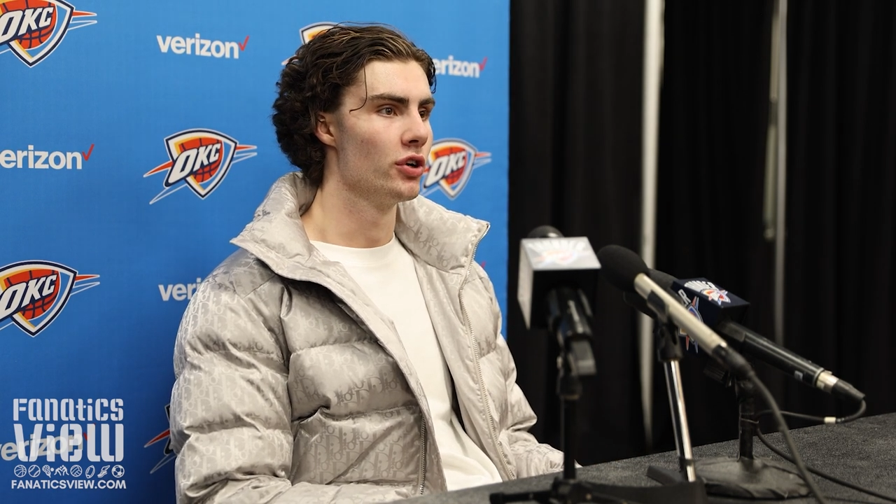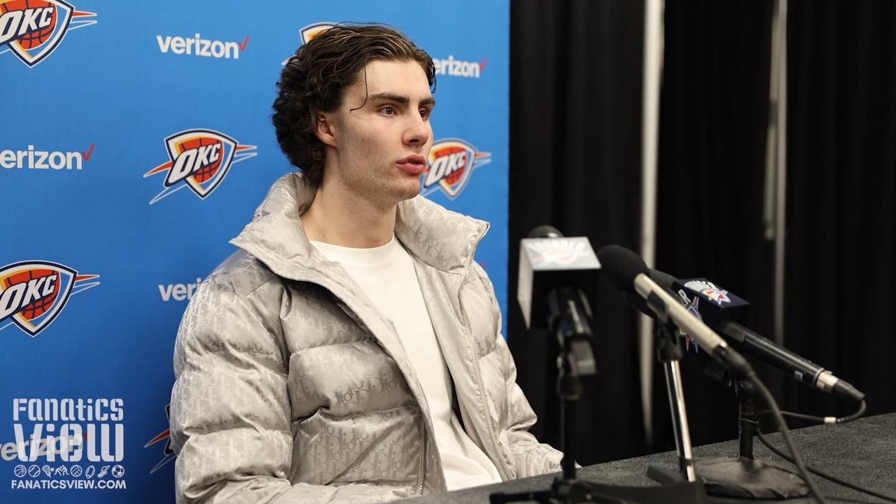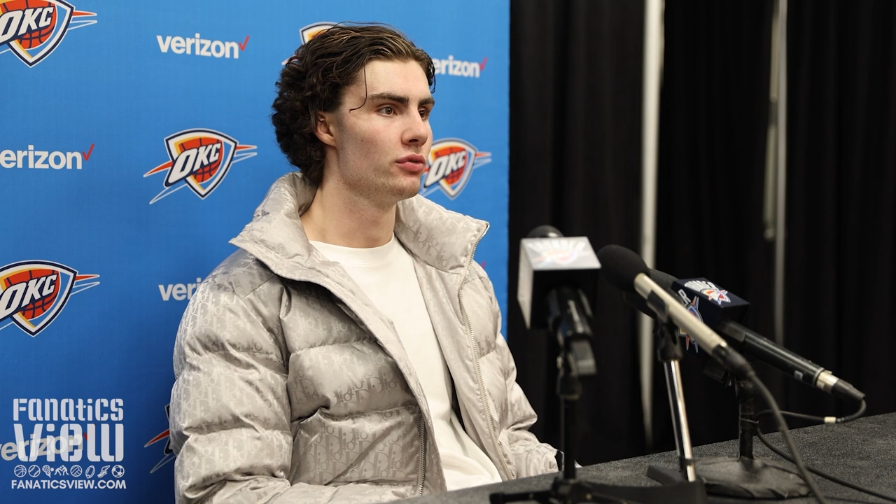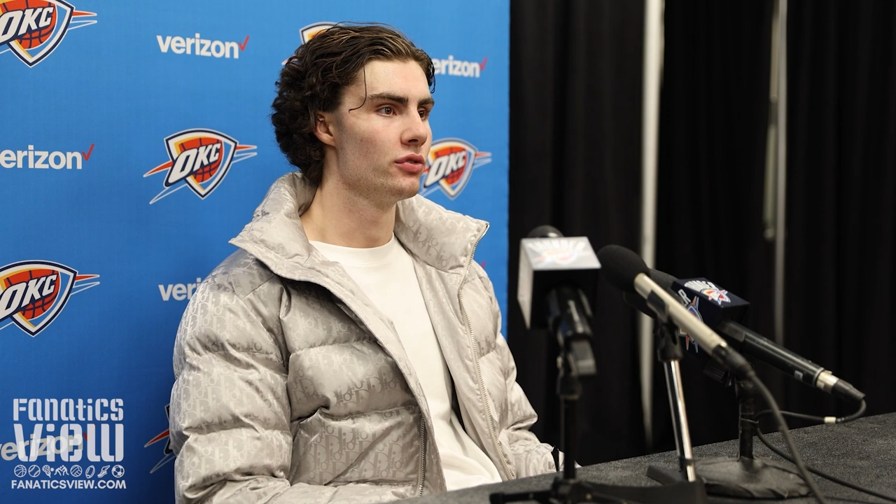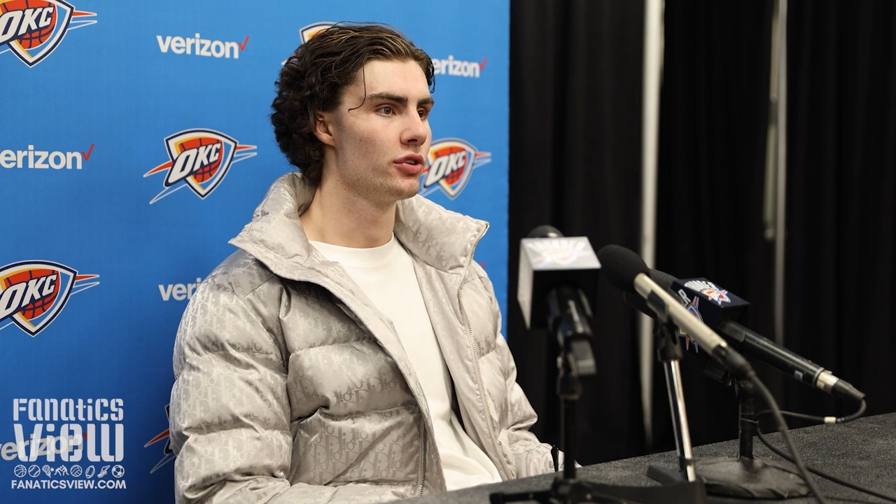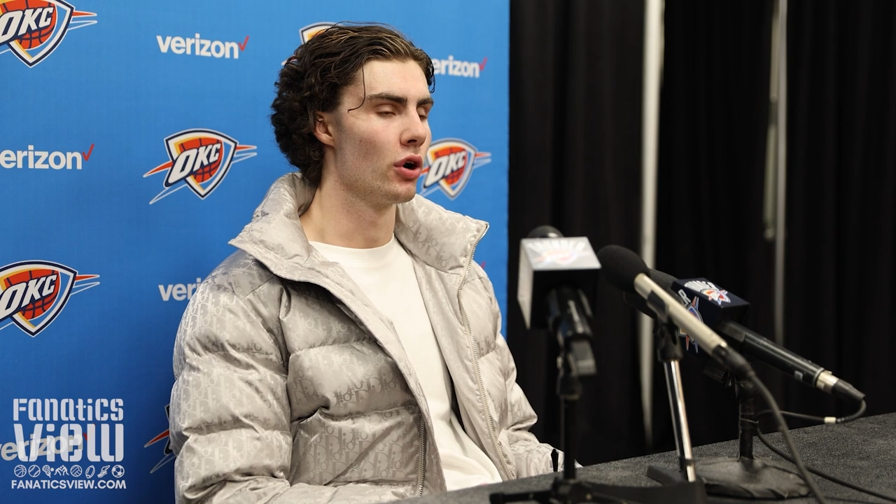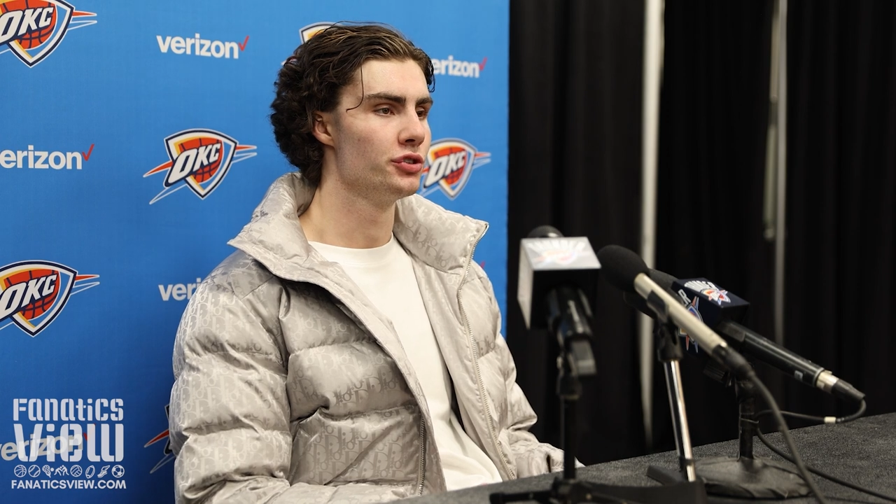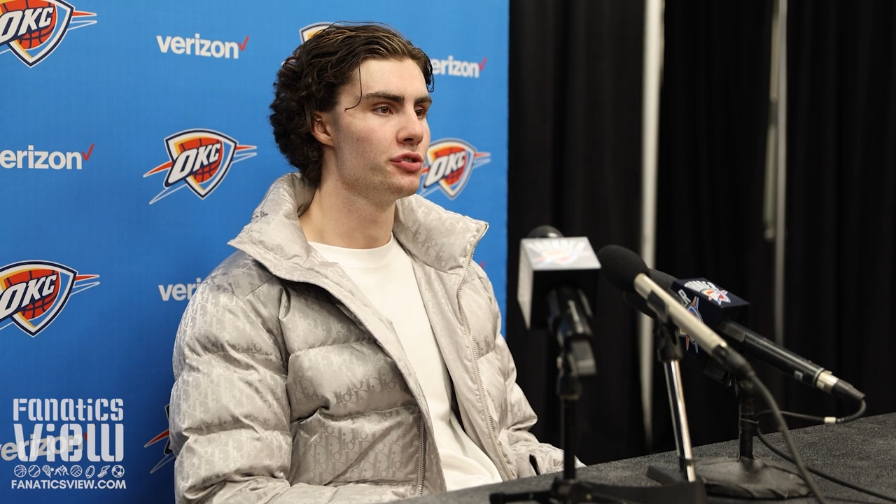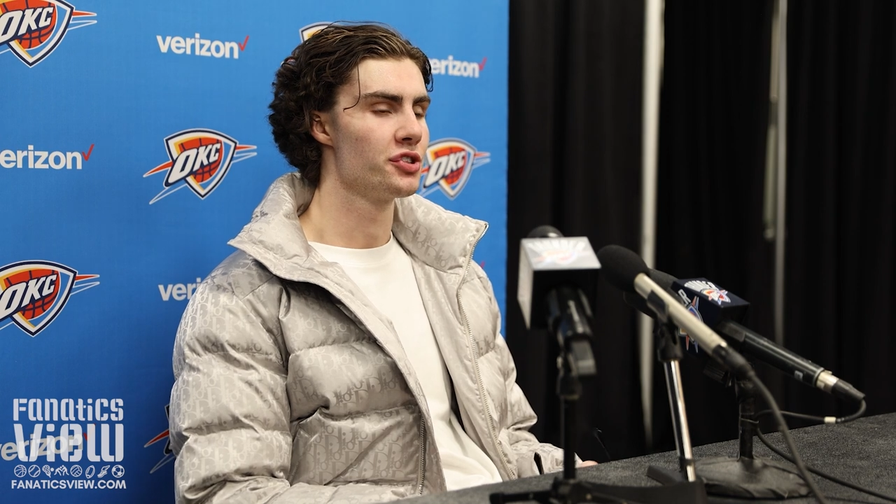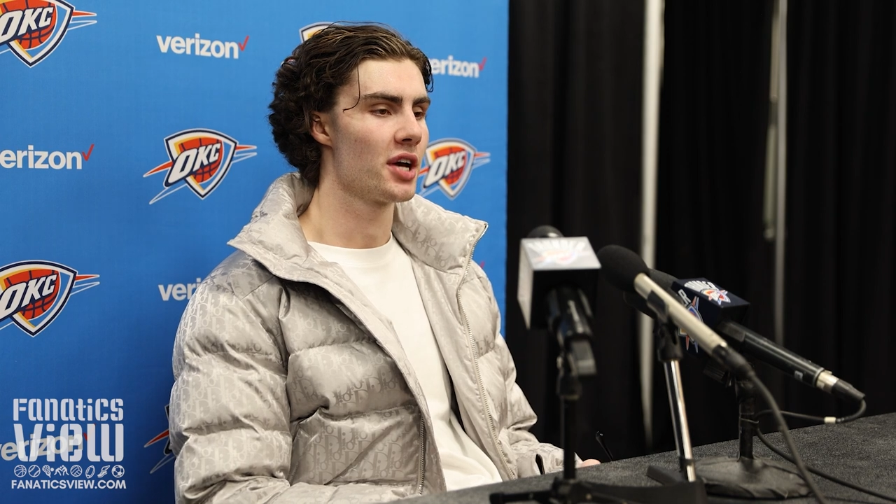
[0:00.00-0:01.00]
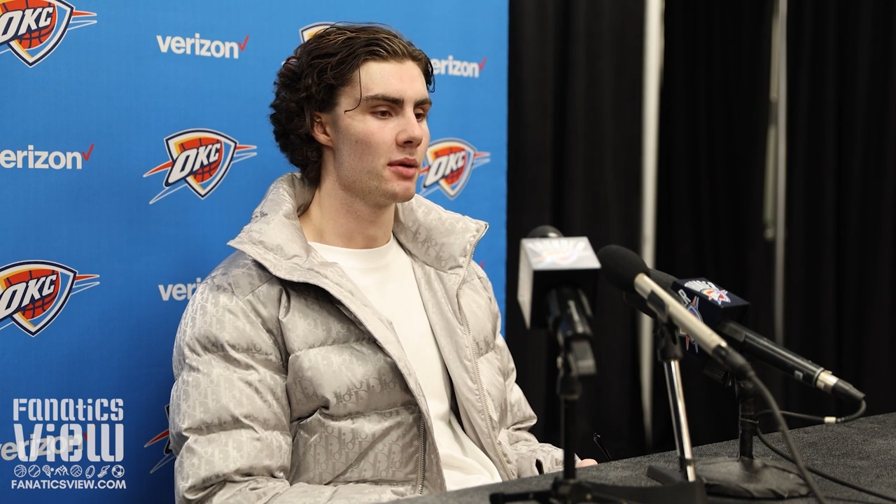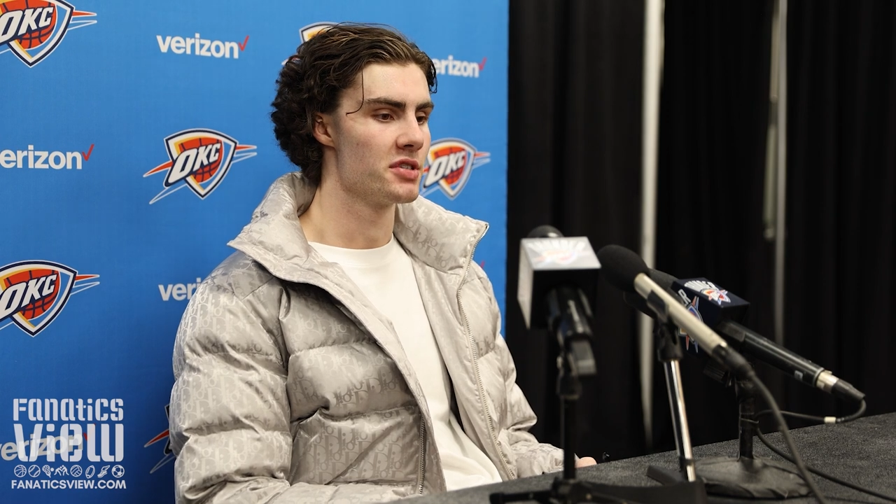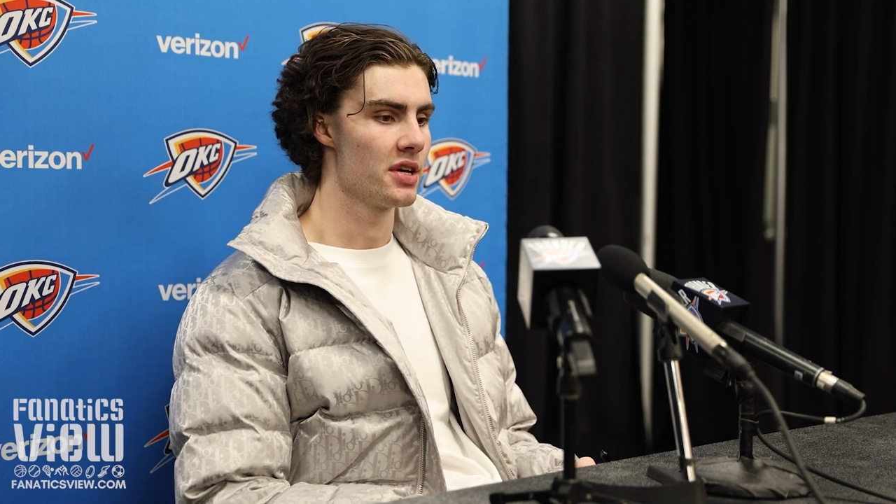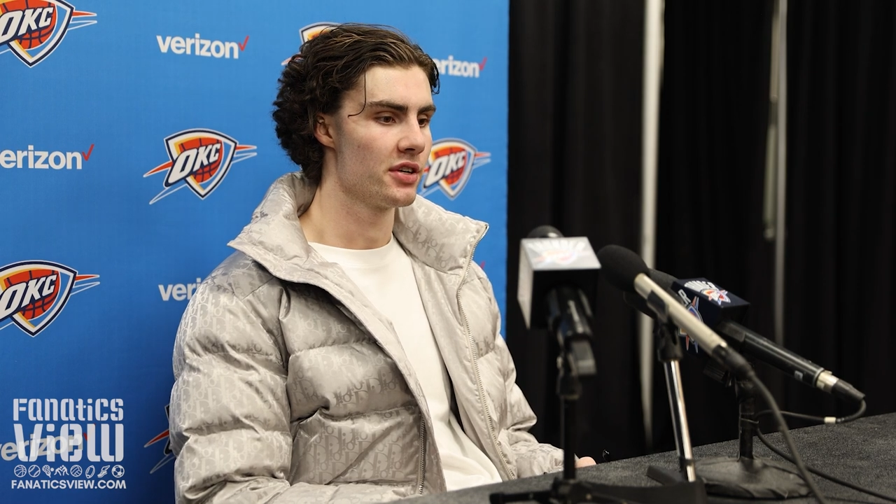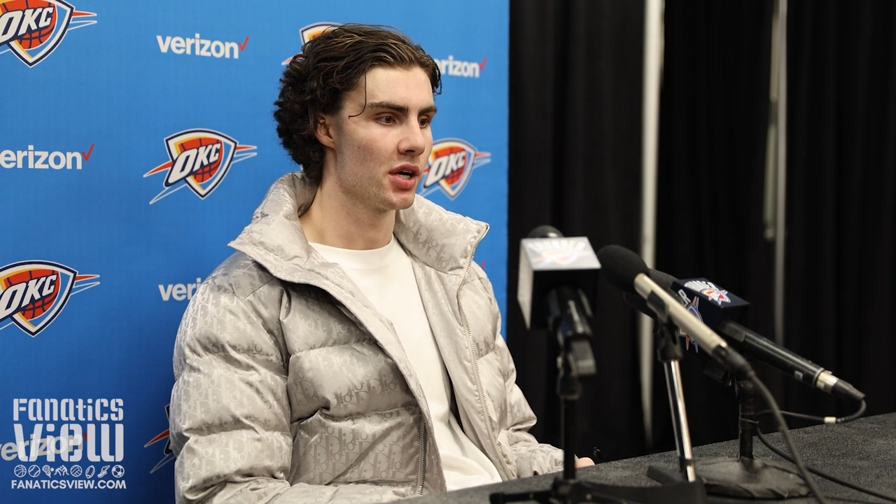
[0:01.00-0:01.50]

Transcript: You know, coach usually comes in,